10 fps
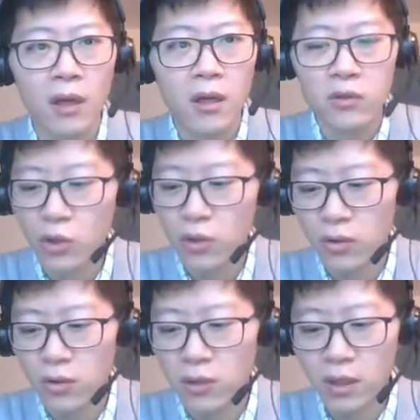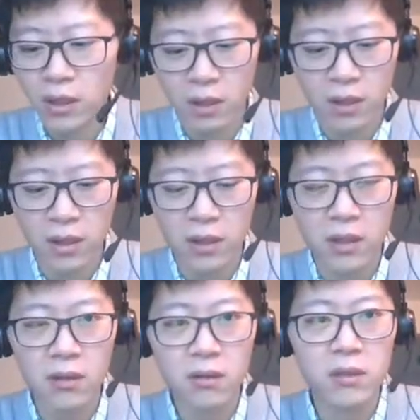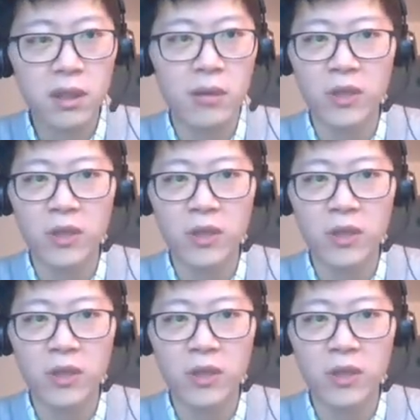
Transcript: So yeah,